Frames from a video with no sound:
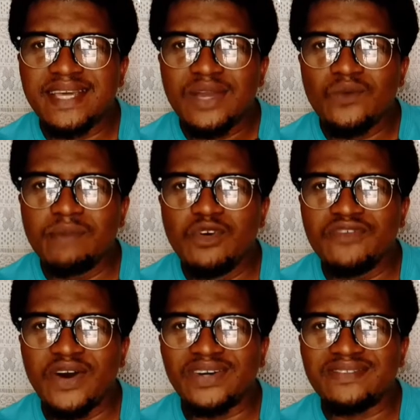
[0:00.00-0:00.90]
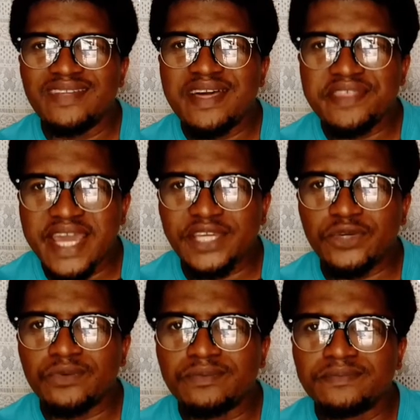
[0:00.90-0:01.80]
We move on. Thank you.
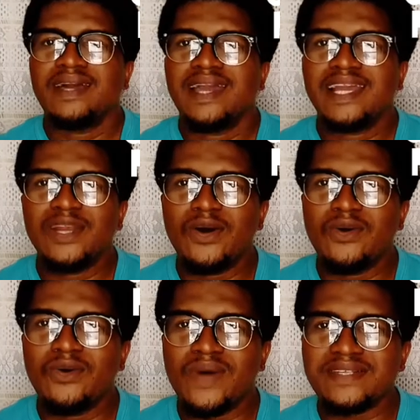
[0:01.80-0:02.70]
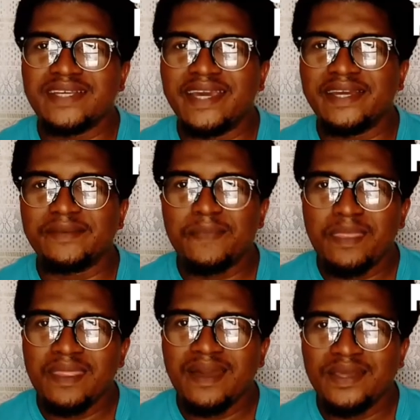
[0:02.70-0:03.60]
Hello once again,
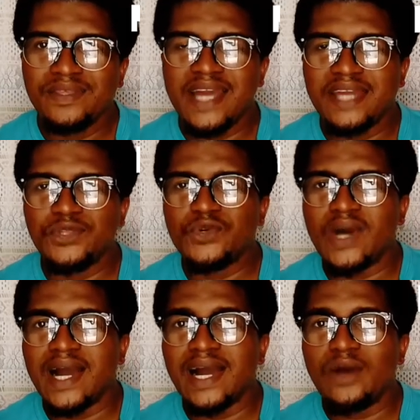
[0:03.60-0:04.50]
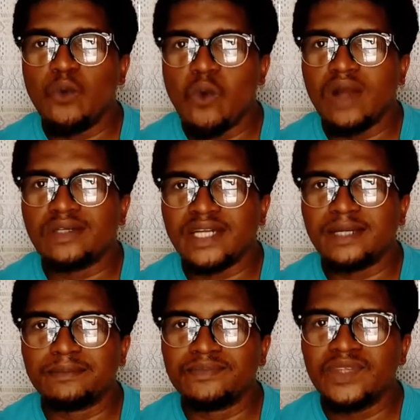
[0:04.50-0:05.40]
and you are welcome.
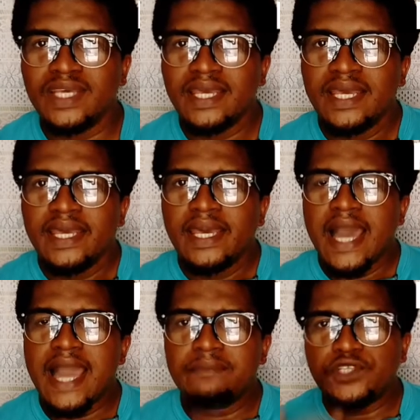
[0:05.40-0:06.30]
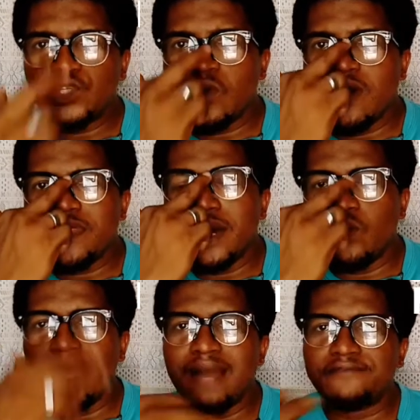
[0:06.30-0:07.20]
I'm sure that we are
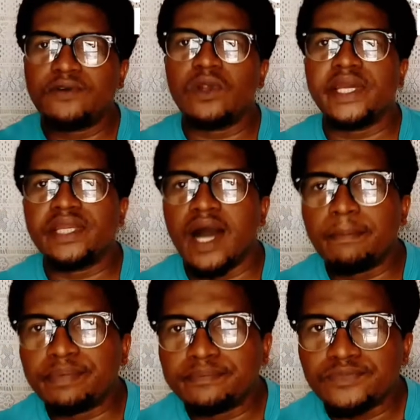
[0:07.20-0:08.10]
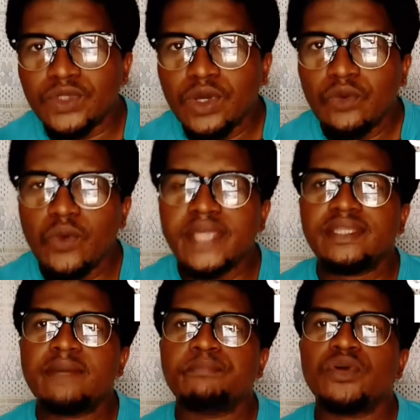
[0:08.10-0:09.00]
following up with the
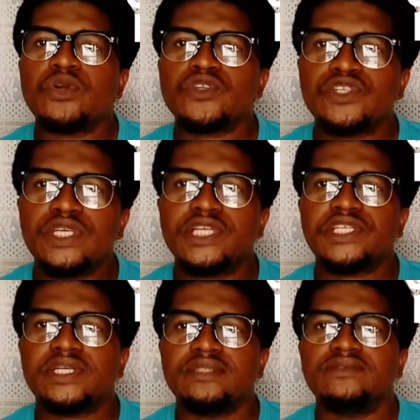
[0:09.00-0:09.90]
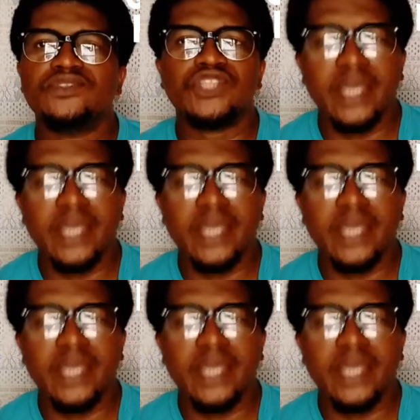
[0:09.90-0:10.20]
pronunciation check.